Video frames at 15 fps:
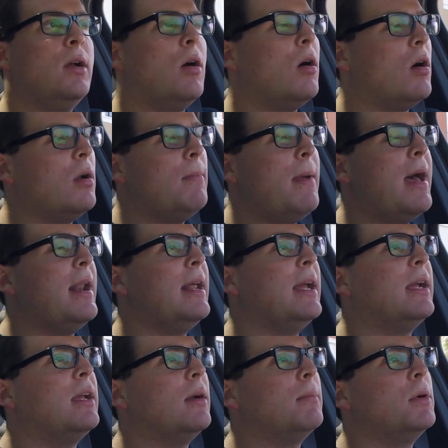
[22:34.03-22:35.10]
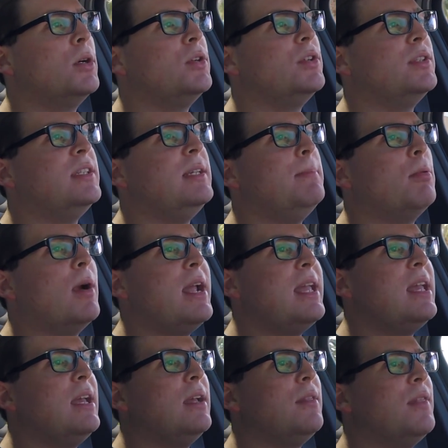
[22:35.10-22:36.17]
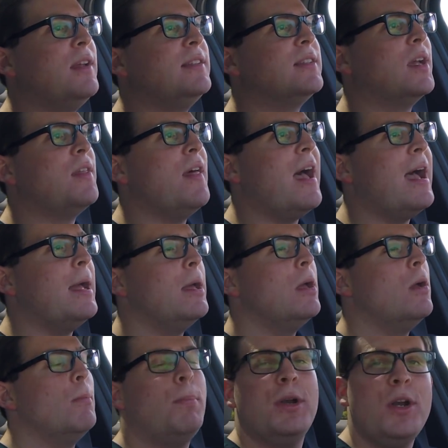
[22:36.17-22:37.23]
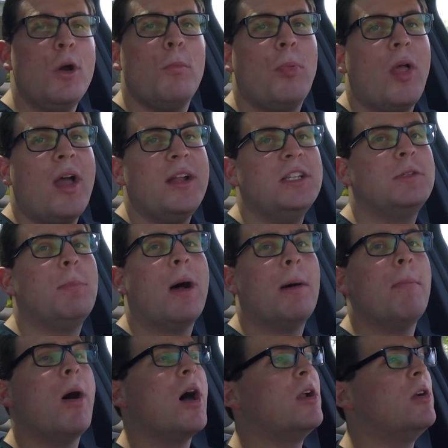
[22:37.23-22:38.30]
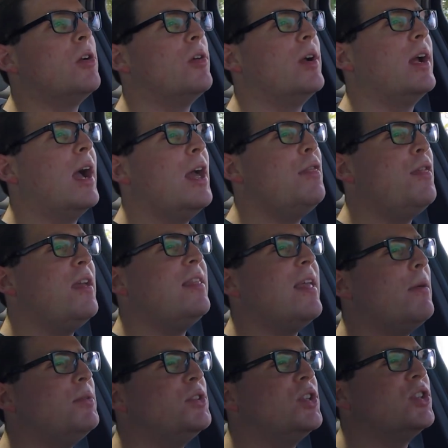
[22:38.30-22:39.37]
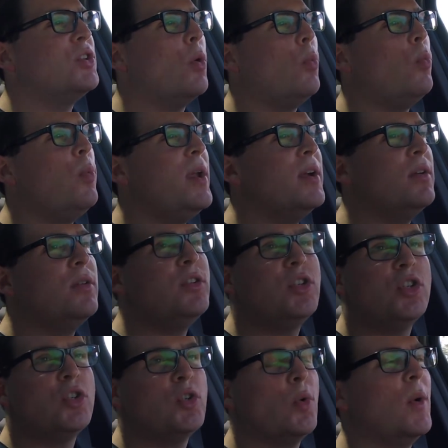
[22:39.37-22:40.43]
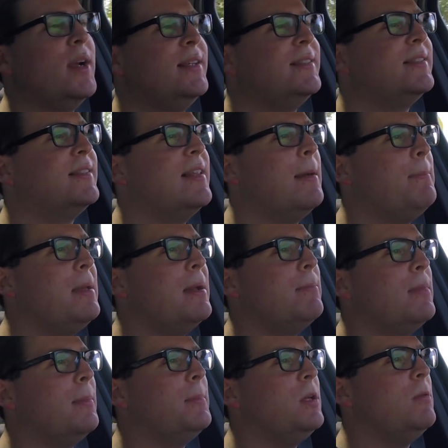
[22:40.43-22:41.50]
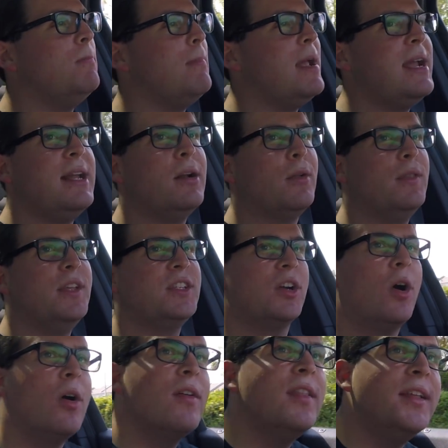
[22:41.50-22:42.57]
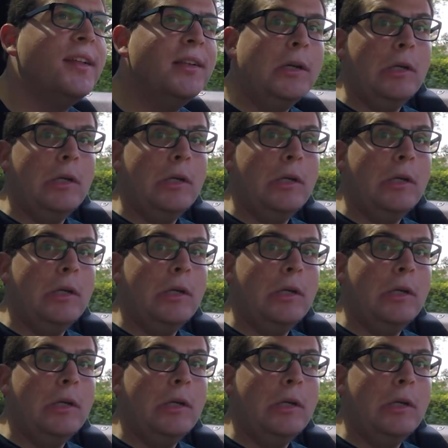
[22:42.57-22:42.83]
automatic emergency braking, and things like that, but no blind spot monitoring. I think that was just a weird choice that BMW made on this car that